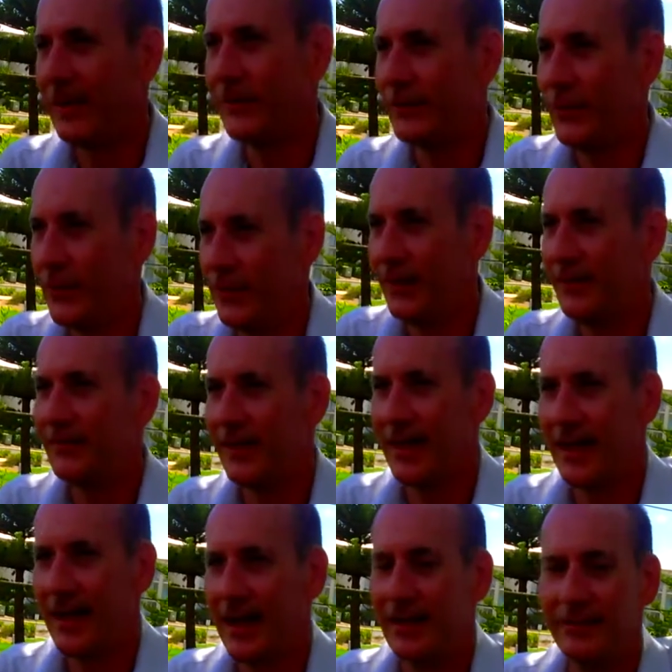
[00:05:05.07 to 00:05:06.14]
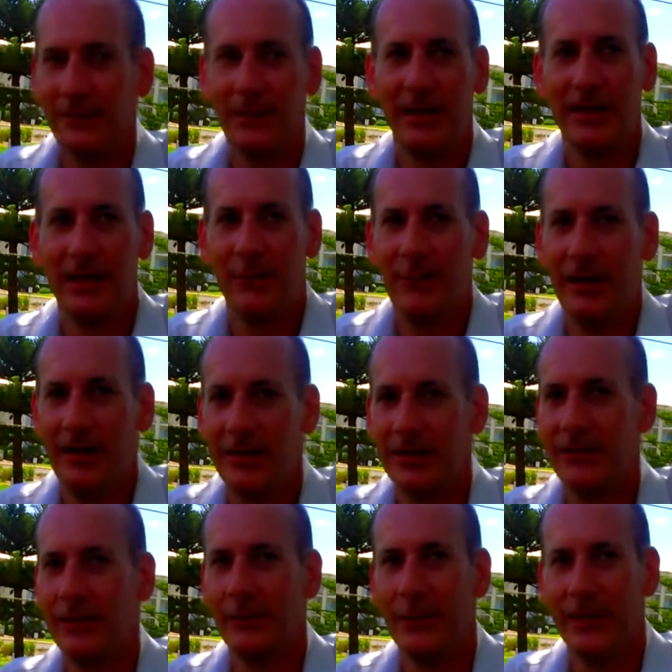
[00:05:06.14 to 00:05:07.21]
few years, that has become an
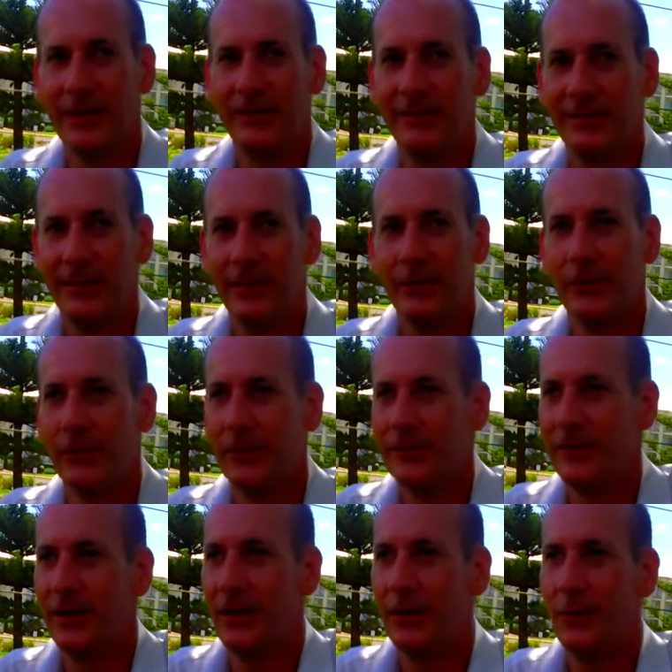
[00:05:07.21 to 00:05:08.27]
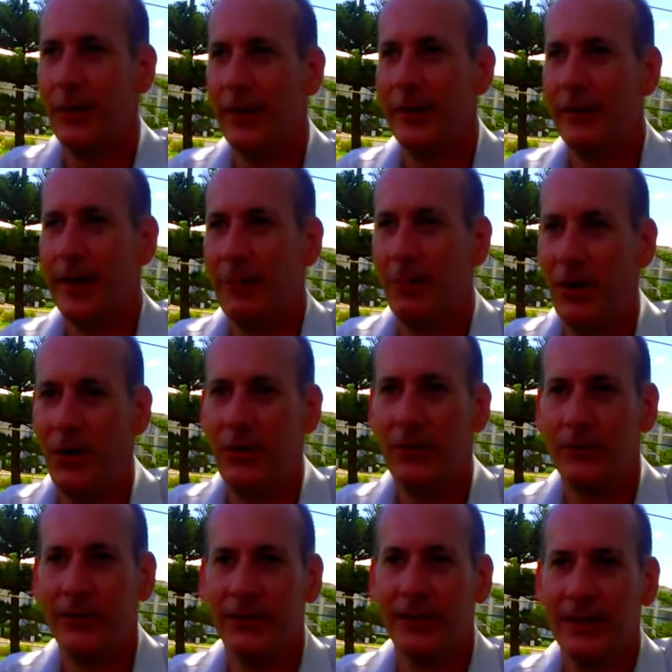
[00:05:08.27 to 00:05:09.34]
issue that we consider all the time, whether our mould